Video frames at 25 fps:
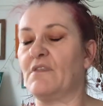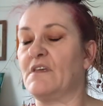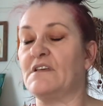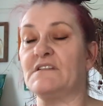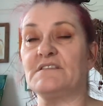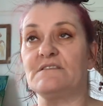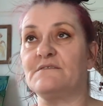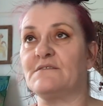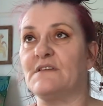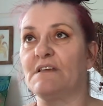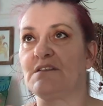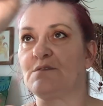
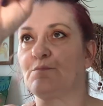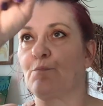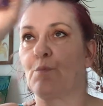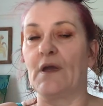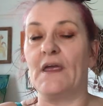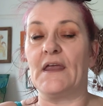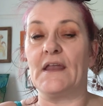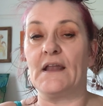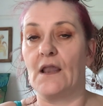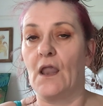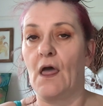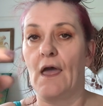this
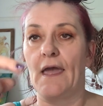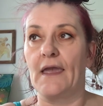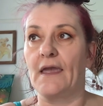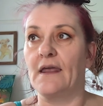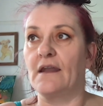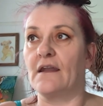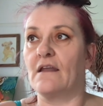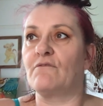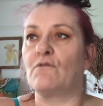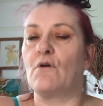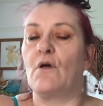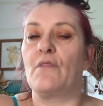weird
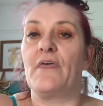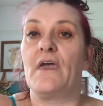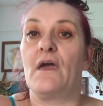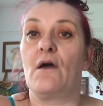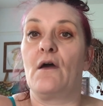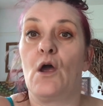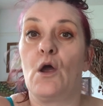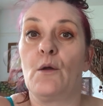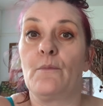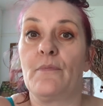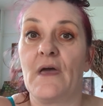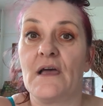lighting I've got there.
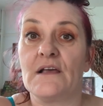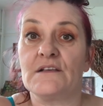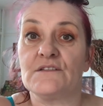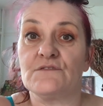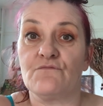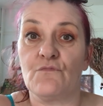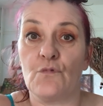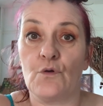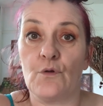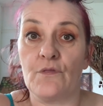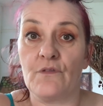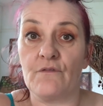I hope that
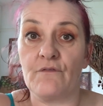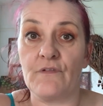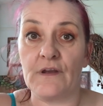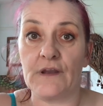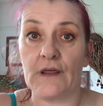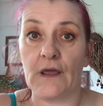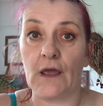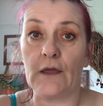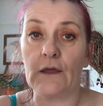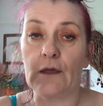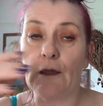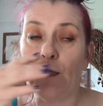hasn't ruined the
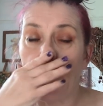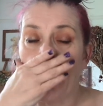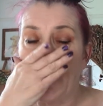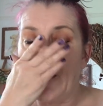video.